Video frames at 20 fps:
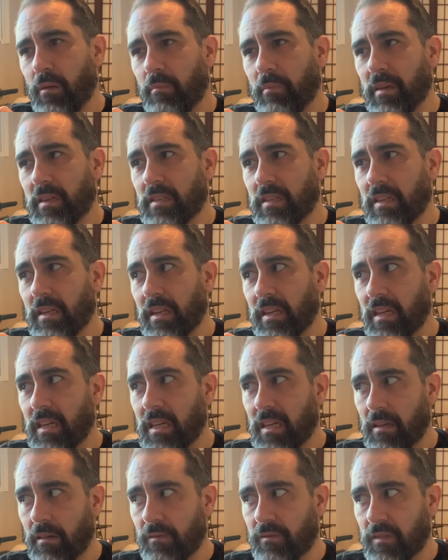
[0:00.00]
basically
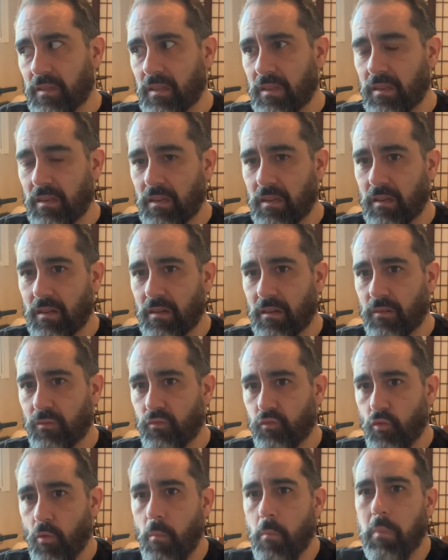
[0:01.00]
gives the
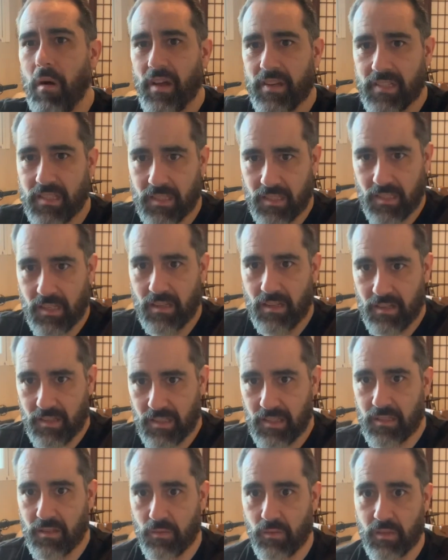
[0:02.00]

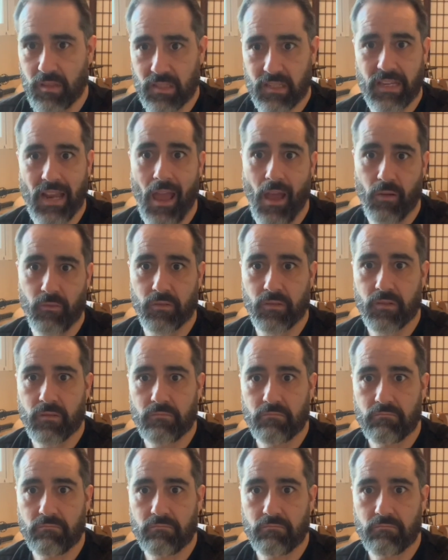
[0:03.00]
robustness to the sound.